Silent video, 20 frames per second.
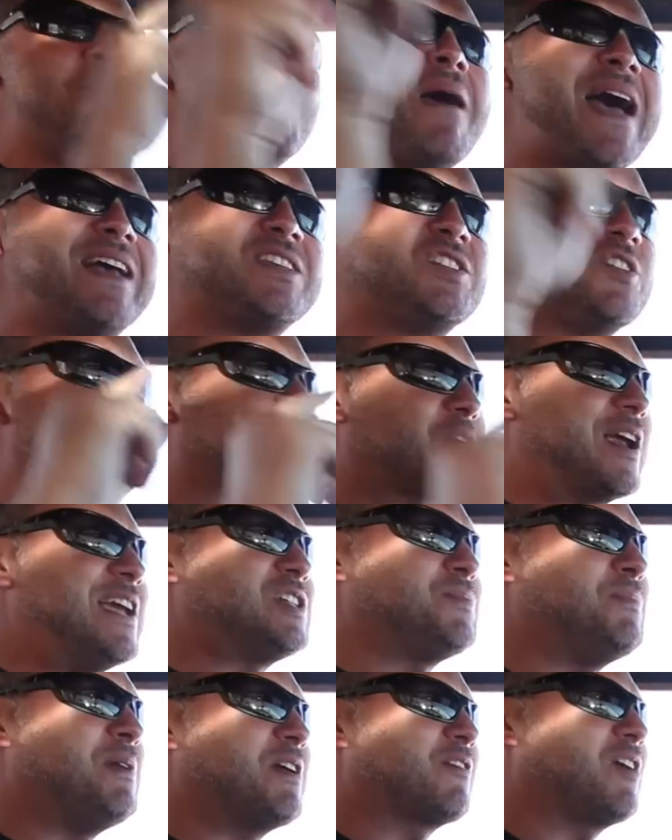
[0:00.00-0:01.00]
massive
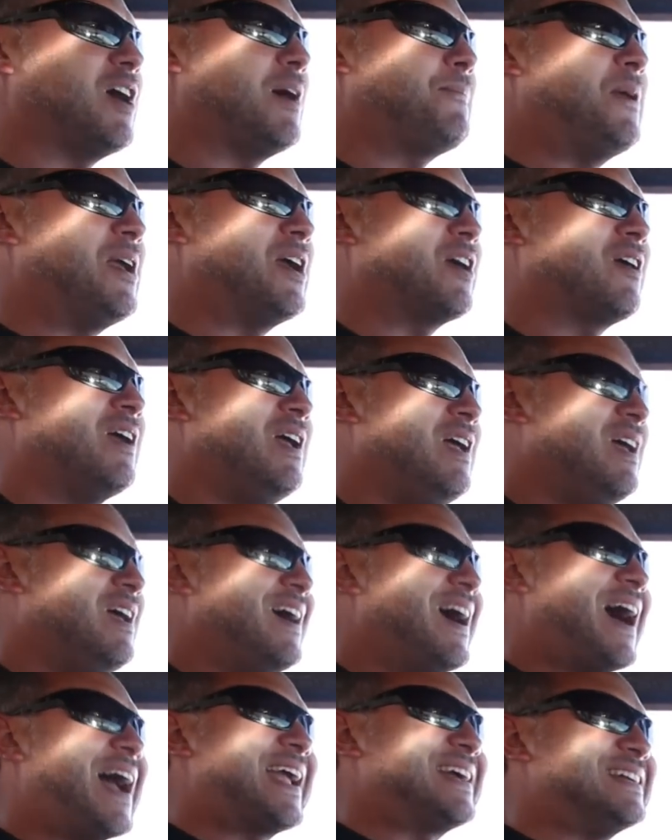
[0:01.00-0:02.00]
race mirror up here.
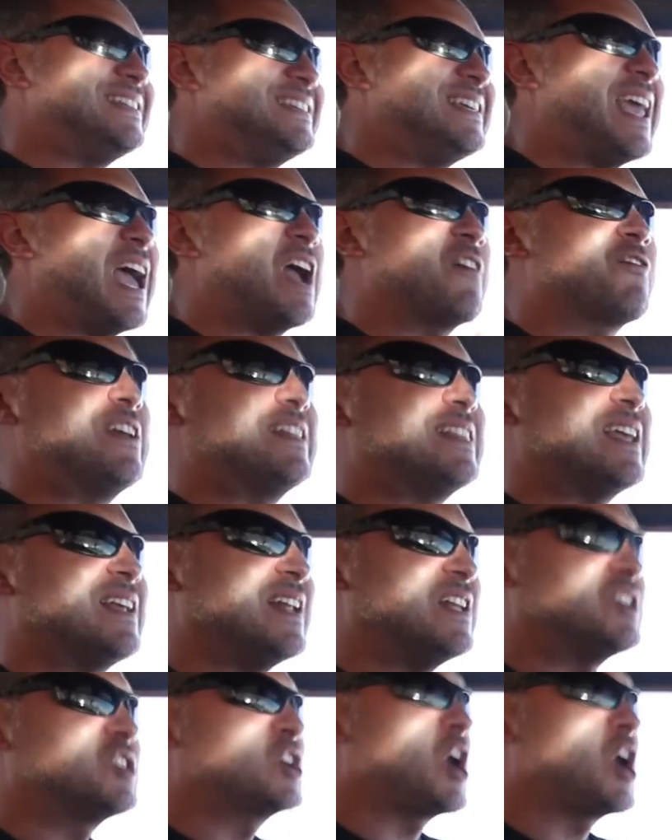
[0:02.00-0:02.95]
I can see everything that's